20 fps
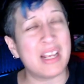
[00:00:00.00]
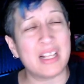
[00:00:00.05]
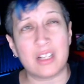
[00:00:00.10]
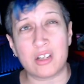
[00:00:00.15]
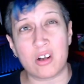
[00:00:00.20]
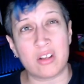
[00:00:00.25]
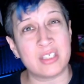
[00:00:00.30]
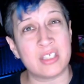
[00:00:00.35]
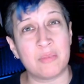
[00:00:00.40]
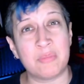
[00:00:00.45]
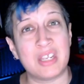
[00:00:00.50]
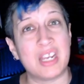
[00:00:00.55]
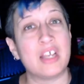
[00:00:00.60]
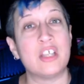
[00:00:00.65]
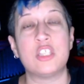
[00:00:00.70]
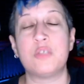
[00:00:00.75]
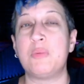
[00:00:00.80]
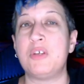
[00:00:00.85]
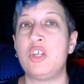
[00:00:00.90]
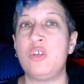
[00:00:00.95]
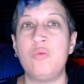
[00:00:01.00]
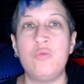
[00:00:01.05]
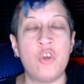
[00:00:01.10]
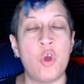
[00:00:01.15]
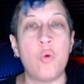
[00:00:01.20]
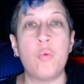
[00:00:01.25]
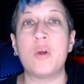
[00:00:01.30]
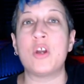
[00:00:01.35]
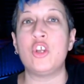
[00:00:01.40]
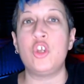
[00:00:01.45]
They may click on something else, but
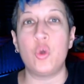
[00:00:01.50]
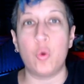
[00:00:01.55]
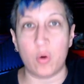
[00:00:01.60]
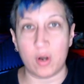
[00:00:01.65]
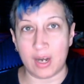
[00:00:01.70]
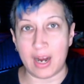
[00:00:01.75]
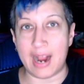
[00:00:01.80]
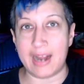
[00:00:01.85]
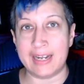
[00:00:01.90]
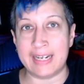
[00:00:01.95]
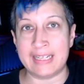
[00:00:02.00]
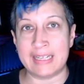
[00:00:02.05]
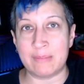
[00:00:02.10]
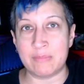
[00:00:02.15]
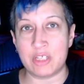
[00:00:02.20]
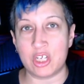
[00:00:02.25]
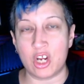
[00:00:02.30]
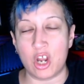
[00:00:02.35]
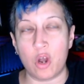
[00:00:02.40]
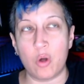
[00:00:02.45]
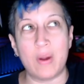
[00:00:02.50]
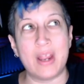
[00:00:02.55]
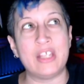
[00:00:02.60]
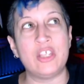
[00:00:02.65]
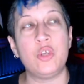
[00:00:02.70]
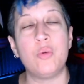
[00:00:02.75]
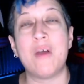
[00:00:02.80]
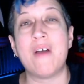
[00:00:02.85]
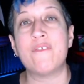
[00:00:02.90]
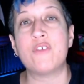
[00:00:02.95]
you know where you're guiding them to
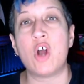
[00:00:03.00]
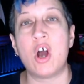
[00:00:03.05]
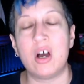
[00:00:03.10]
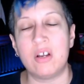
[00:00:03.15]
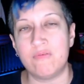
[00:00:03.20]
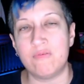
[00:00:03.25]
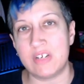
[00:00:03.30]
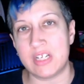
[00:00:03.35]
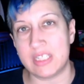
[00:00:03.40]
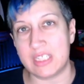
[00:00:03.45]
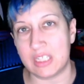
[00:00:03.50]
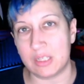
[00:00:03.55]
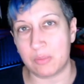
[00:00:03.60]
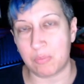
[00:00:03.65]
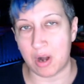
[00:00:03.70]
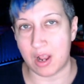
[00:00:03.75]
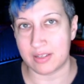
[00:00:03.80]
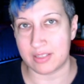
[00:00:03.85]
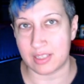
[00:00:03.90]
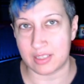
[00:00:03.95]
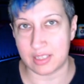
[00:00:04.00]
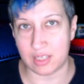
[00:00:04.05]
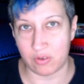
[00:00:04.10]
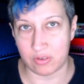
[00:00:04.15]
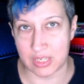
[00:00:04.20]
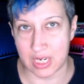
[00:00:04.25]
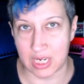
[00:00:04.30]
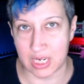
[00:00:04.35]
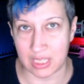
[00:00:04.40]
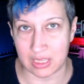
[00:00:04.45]
go, and you have confidence in the
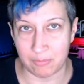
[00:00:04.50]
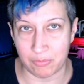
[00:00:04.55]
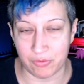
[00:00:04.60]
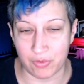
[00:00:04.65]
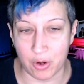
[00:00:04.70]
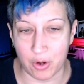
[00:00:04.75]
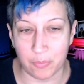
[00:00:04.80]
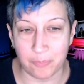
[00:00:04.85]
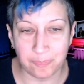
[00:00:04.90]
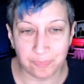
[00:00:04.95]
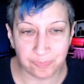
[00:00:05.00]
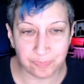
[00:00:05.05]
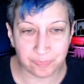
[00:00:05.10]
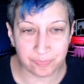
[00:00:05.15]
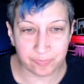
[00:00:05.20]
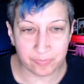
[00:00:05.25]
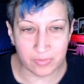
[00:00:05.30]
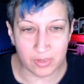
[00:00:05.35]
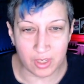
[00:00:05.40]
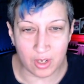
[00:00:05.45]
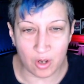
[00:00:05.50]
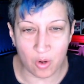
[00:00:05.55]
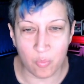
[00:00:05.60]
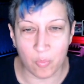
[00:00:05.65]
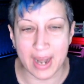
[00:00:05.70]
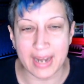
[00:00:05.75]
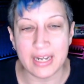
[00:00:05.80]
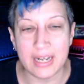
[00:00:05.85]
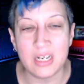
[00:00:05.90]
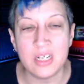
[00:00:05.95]
process that you're taking them through,
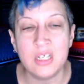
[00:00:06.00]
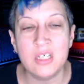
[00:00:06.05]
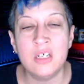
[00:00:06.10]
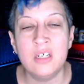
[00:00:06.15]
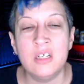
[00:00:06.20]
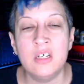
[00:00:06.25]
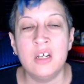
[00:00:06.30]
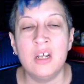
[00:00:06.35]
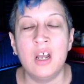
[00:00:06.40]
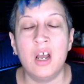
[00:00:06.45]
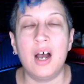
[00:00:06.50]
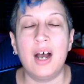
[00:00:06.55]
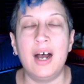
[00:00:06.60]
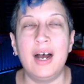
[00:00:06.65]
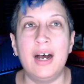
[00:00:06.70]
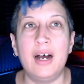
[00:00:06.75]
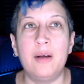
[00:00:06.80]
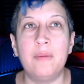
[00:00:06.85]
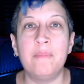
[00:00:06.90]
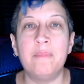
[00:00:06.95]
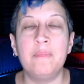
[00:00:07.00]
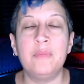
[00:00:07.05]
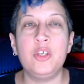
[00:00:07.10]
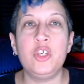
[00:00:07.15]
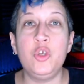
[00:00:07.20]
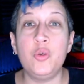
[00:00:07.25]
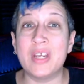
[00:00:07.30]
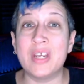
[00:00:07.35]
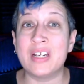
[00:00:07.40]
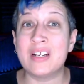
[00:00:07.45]
right?
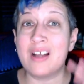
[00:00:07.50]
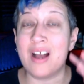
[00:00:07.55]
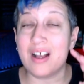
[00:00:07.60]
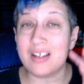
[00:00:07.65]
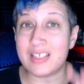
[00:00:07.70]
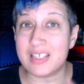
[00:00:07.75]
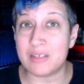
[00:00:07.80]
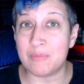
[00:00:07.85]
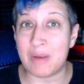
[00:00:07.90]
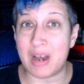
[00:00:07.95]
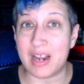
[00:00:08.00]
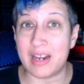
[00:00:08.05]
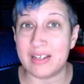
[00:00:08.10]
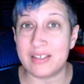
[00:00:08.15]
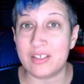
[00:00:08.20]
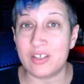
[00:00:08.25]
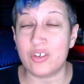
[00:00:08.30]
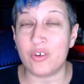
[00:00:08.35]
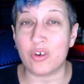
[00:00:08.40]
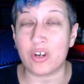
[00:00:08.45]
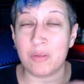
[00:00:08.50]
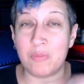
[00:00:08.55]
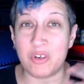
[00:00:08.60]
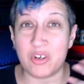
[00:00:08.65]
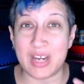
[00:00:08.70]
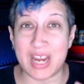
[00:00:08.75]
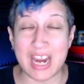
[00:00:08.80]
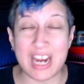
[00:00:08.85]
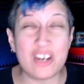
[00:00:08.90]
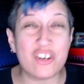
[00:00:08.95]
Um, you can customize your
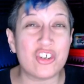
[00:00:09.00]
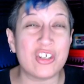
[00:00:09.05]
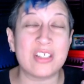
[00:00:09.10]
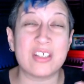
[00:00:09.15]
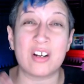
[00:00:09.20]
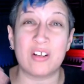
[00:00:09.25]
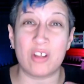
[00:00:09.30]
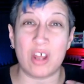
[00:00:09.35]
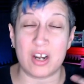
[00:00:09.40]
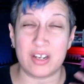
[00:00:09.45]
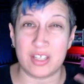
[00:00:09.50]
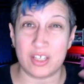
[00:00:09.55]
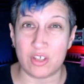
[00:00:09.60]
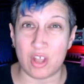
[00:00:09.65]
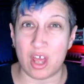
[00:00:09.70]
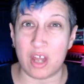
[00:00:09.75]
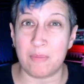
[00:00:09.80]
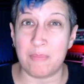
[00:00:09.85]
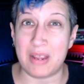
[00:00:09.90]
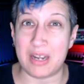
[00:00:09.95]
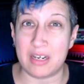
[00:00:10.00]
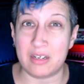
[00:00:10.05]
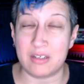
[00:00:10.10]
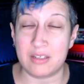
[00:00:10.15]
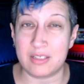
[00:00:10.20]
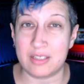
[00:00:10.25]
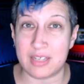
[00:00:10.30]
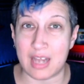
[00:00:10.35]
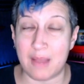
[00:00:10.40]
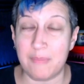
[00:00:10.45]
communications in a lot of these
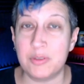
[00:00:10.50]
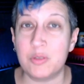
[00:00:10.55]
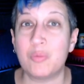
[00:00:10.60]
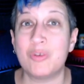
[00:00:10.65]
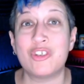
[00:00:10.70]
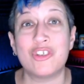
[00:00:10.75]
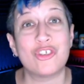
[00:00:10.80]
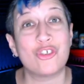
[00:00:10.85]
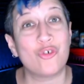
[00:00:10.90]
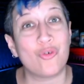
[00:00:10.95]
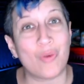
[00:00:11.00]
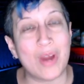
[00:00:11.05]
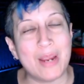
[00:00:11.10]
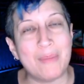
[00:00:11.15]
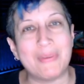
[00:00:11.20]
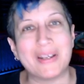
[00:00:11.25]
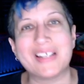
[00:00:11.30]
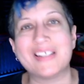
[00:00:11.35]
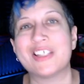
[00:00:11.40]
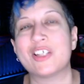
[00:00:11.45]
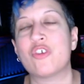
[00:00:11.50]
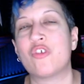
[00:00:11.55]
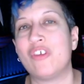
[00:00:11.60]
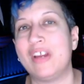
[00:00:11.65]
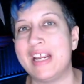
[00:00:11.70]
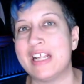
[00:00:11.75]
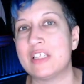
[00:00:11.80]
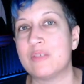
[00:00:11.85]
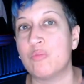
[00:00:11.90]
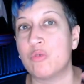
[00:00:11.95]
automated steps, which is great because
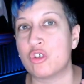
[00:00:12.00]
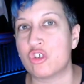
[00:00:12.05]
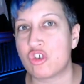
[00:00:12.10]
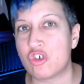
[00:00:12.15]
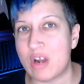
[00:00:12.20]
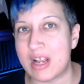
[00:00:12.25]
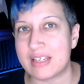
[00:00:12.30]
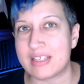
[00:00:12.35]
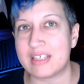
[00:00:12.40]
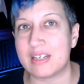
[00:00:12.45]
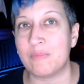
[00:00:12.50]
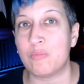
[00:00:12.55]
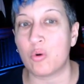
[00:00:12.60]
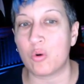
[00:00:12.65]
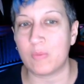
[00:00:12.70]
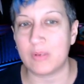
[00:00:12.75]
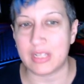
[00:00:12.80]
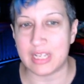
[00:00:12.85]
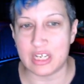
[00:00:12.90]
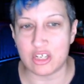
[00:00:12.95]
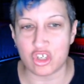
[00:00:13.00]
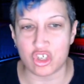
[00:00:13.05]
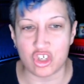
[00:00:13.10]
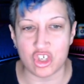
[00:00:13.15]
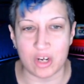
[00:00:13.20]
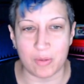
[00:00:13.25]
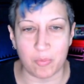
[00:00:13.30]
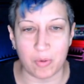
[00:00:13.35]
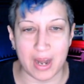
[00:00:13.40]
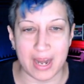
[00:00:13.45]
it creates more trust and more
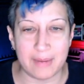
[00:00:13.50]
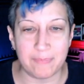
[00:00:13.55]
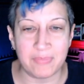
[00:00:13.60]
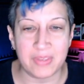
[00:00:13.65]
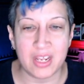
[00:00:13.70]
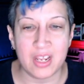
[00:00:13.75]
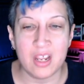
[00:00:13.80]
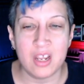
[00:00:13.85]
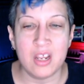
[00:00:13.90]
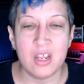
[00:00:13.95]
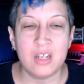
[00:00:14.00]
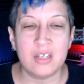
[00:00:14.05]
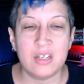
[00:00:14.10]
relationship, right?